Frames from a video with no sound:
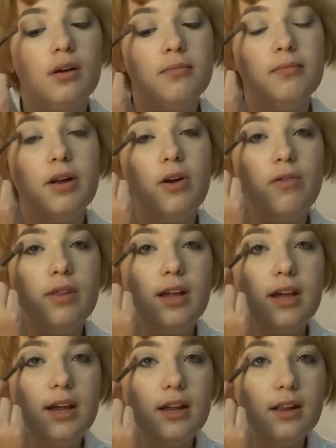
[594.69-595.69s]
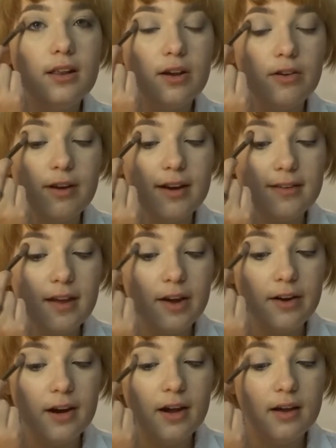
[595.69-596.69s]
but only in the crease
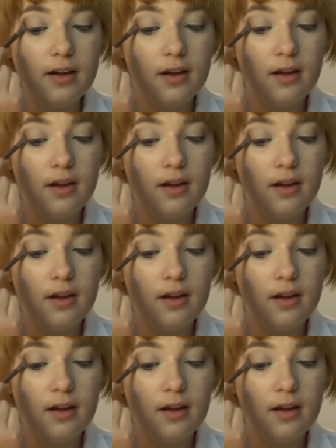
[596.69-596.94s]
area.